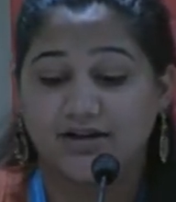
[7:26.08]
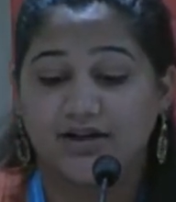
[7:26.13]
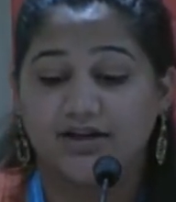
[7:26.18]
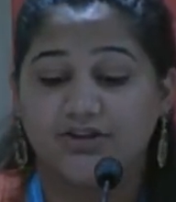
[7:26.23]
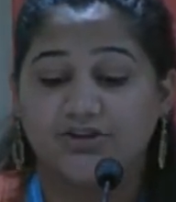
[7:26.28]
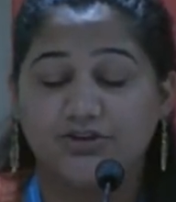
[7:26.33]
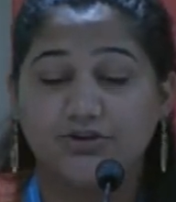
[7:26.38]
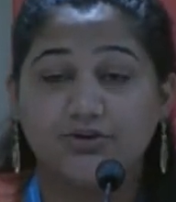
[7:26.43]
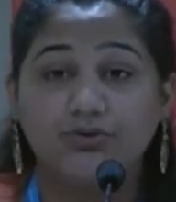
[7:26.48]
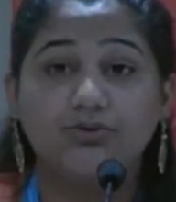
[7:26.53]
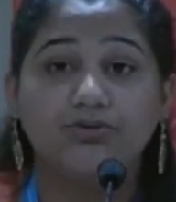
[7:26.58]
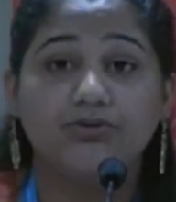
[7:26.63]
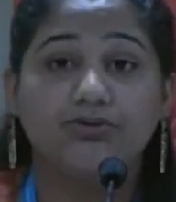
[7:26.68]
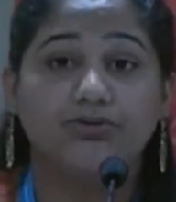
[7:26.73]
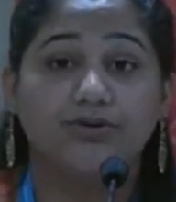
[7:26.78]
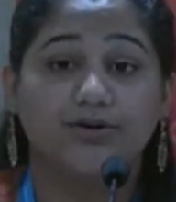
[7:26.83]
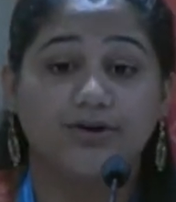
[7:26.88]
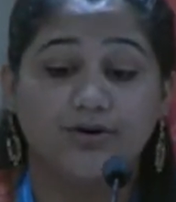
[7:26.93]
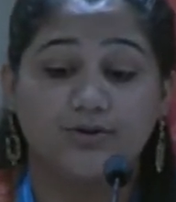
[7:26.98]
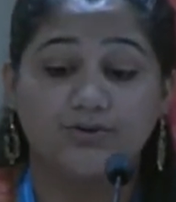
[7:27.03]

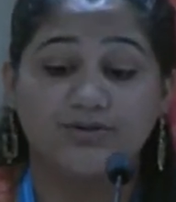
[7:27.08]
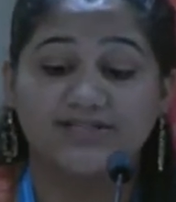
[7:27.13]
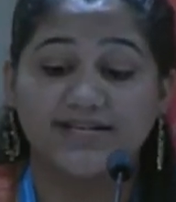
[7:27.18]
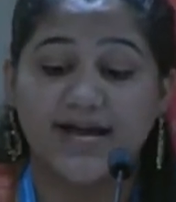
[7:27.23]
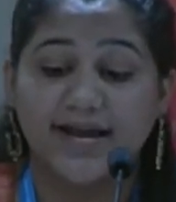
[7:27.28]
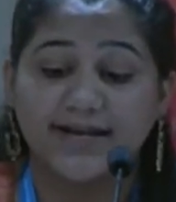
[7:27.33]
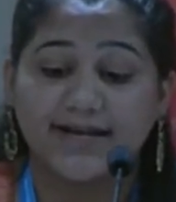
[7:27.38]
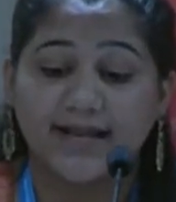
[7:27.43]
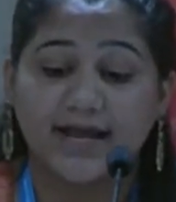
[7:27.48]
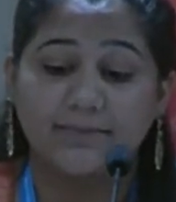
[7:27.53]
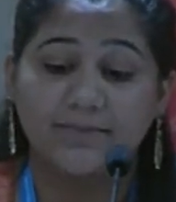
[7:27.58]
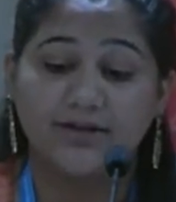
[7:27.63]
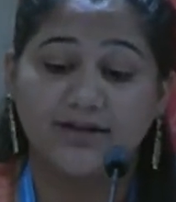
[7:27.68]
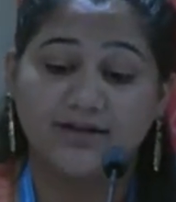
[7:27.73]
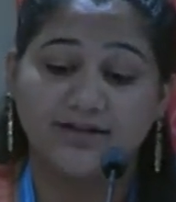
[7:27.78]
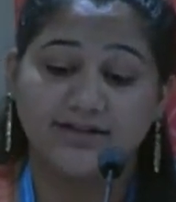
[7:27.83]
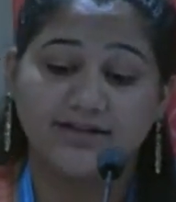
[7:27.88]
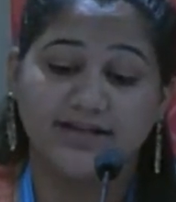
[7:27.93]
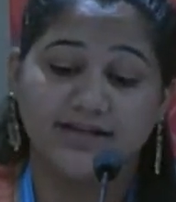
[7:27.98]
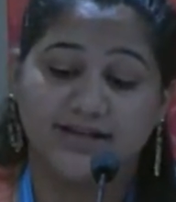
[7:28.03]
Youth who
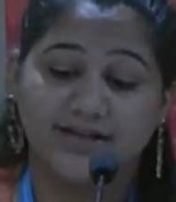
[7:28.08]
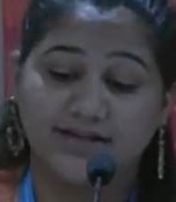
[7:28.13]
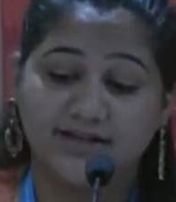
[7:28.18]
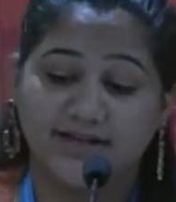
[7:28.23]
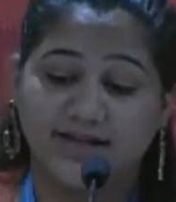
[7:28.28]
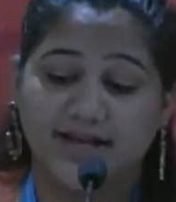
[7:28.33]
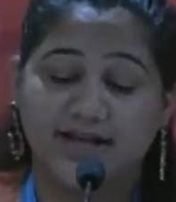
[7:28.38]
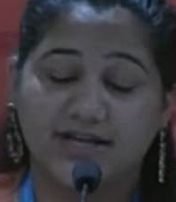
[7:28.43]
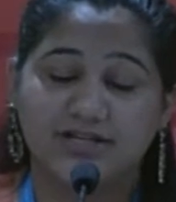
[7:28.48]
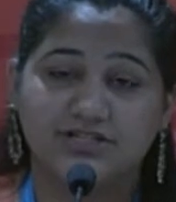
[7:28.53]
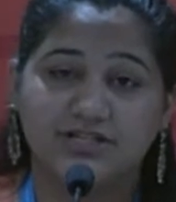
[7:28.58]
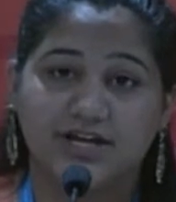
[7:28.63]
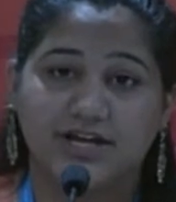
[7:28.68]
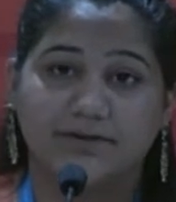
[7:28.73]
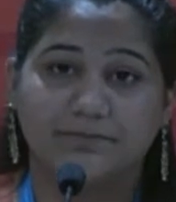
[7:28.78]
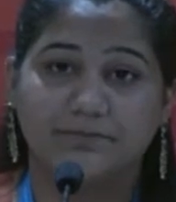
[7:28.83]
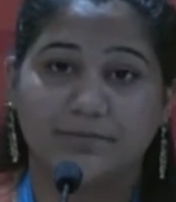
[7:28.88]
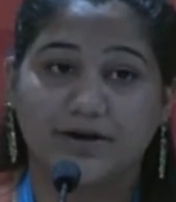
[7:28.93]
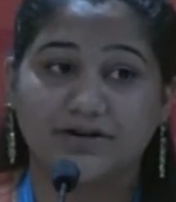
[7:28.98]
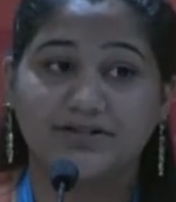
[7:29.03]
dynamically engage
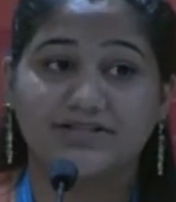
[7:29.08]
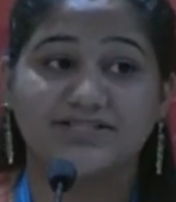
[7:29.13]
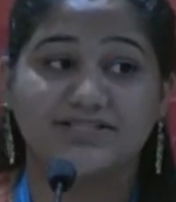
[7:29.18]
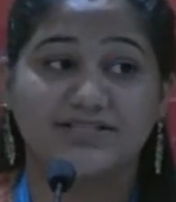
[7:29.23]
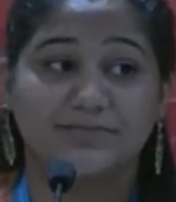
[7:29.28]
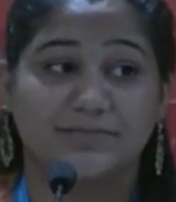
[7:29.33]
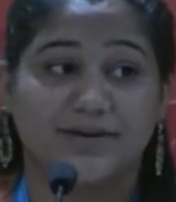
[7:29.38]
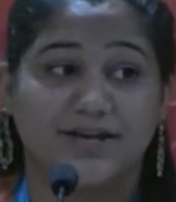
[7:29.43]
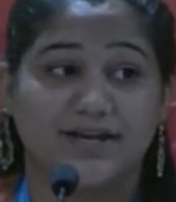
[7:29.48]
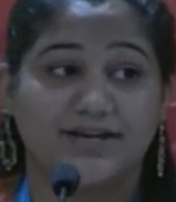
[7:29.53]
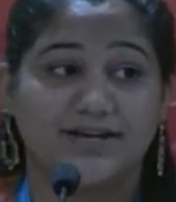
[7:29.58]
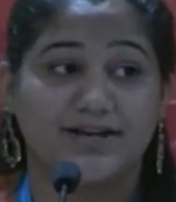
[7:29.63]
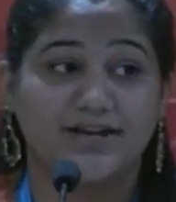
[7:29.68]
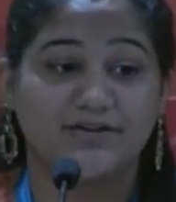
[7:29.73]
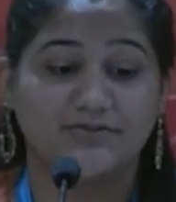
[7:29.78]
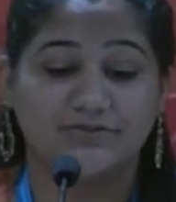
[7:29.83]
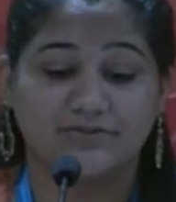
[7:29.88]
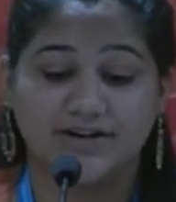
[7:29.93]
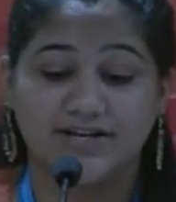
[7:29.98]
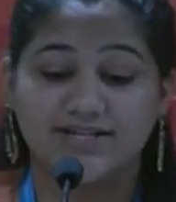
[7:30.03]
and participate
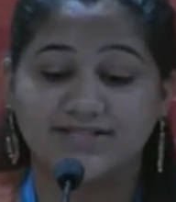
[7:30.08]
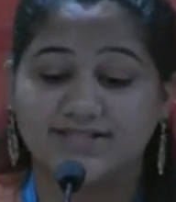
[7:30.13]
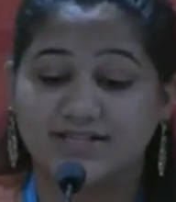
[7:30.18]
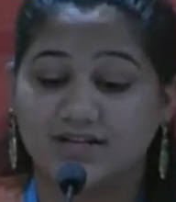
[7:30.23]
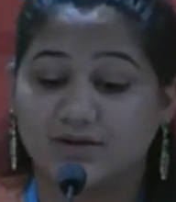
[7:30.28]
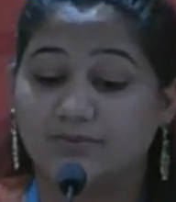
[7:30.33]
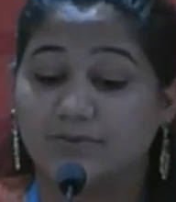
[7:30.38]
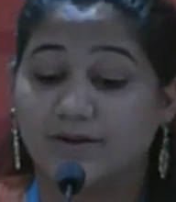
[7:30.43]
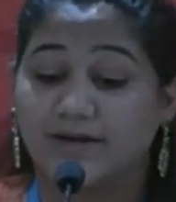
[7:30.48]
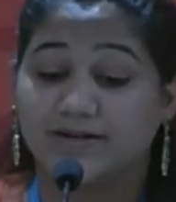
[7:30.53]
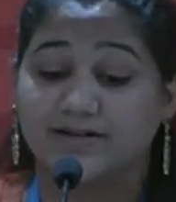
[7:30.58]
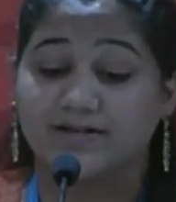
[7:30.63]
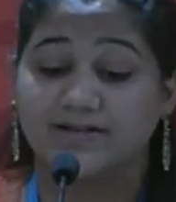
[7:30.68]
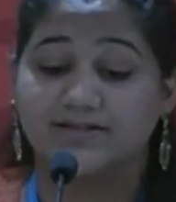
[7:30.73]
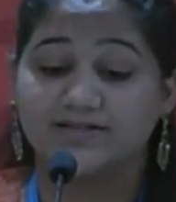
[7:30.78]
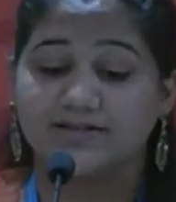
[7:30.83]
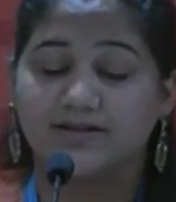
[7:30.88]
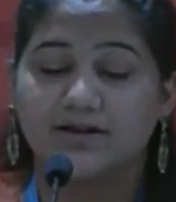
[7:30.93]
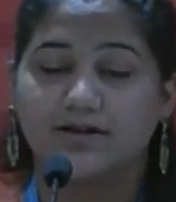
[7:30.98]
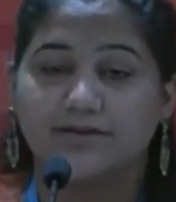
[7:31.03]
in raising
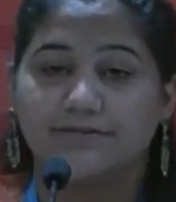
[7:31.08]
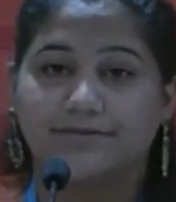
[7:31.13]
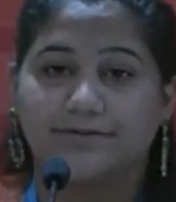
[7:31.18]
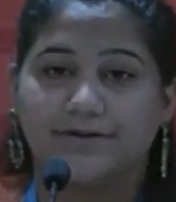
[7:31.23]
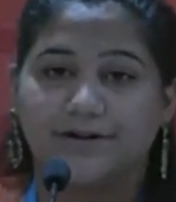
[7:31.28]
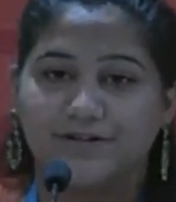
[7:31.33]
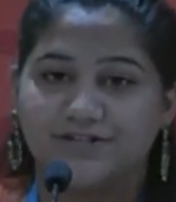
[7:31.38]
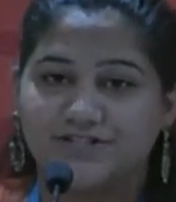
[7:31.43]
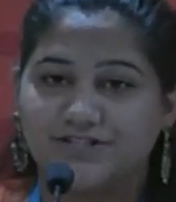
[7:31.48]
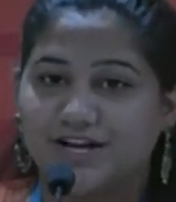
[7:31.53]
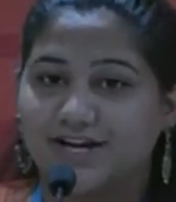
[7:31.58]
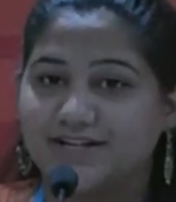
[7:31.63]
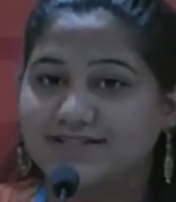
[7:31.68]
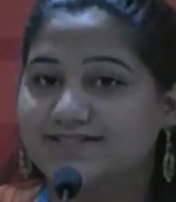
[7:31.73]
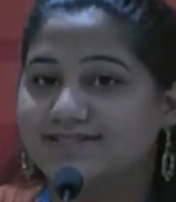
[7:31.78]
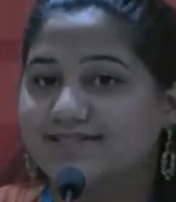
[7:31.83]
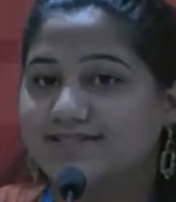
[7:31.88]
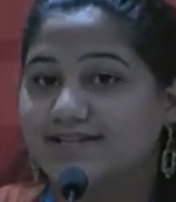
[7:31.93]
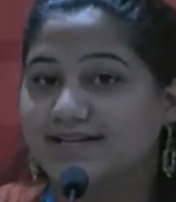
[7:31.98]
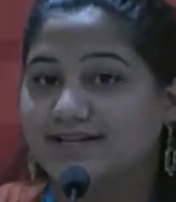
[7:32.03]
awareness for a
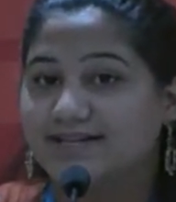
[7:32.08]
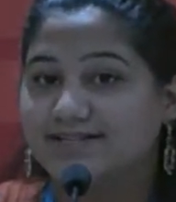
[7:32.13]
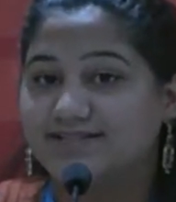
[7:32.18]
just,